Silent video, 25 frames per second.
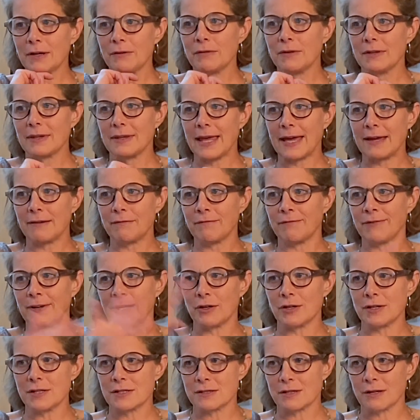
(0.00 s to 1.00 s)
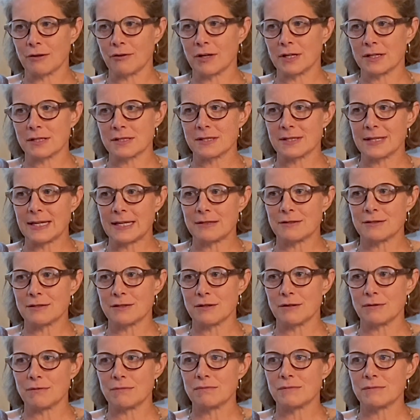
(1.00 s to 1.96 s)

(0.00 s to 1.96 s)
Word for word: Oh, that yes. varies across states too.